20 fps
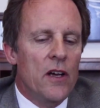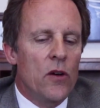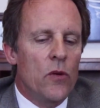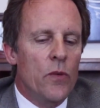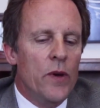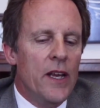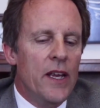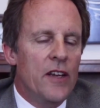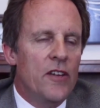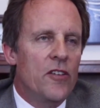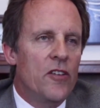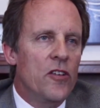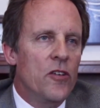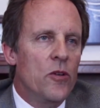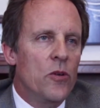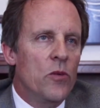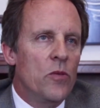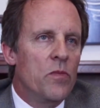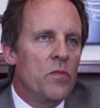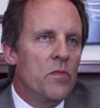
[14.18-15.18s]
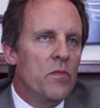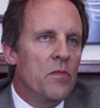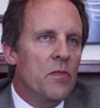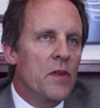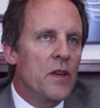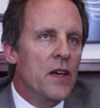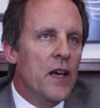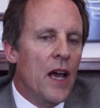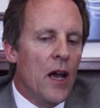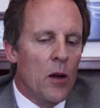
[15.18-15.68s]
We need to
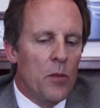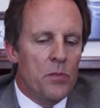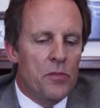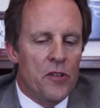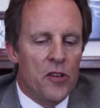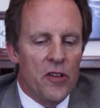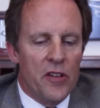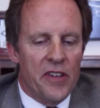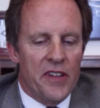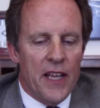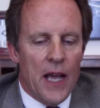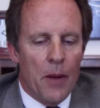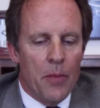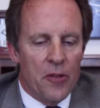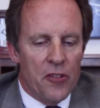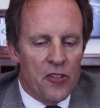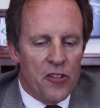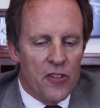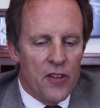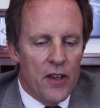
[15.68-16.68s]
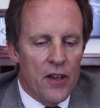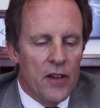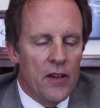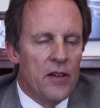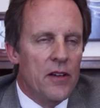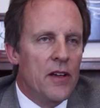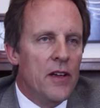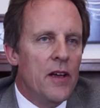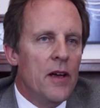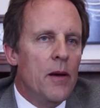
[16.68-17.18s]
help to establish
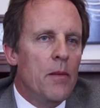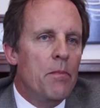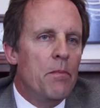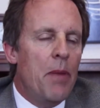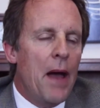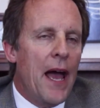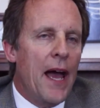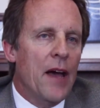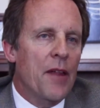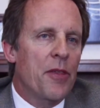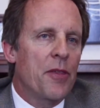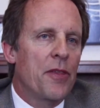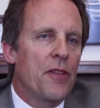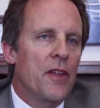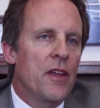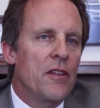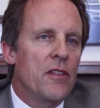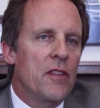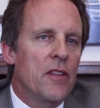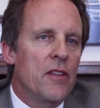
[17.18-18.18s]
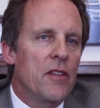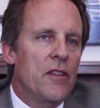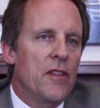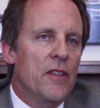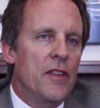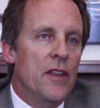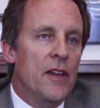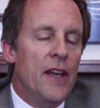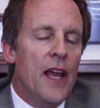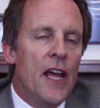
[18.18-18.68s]
the path that
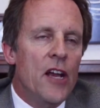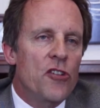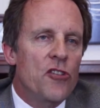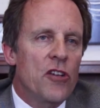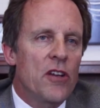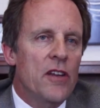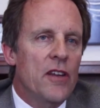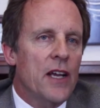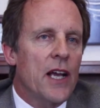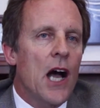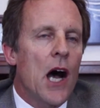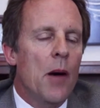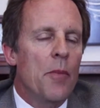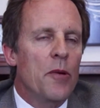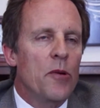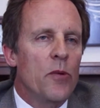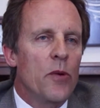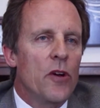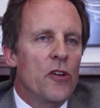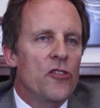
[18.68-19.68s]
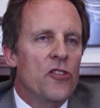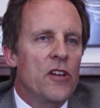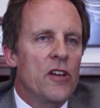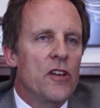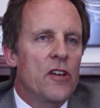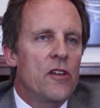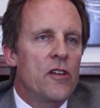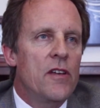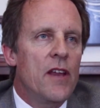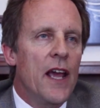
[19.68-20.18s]
the nation, the Commonwealth should
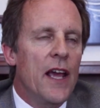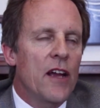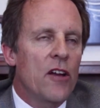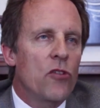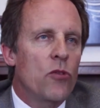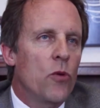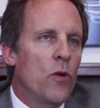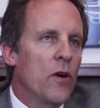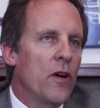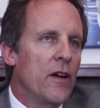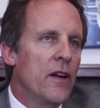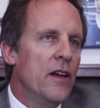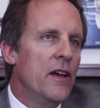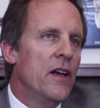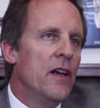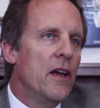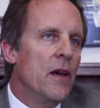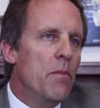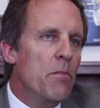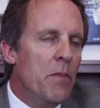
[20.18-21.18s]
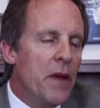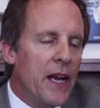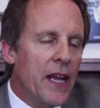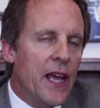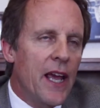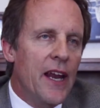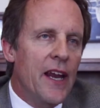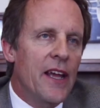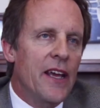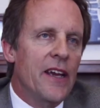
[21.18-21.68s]
take toward
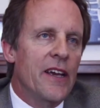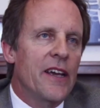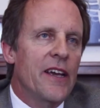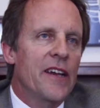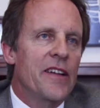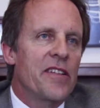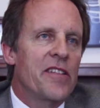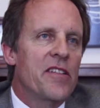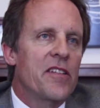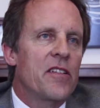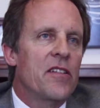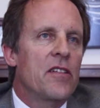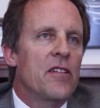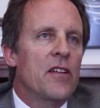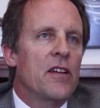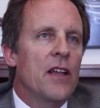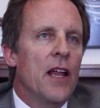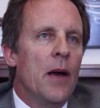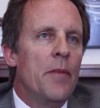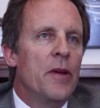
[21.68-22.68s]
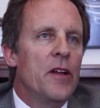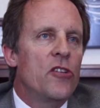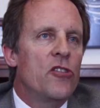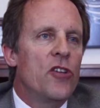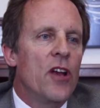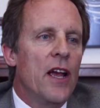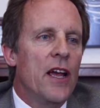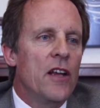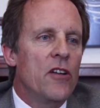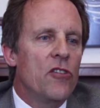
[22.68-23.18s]
mitigating against climate
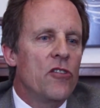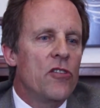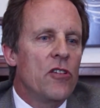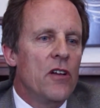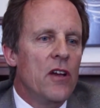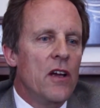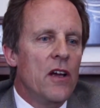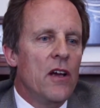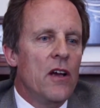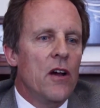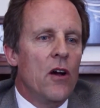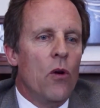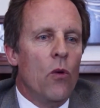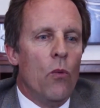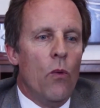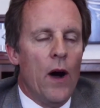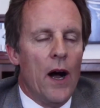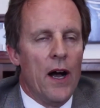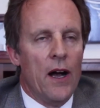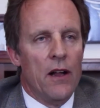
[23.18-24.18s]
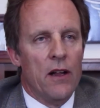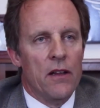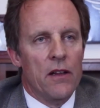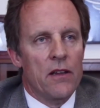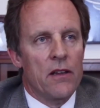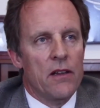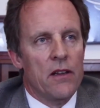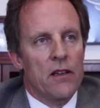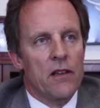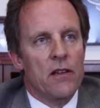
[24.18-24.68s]
change
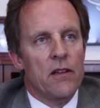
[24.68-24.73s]
while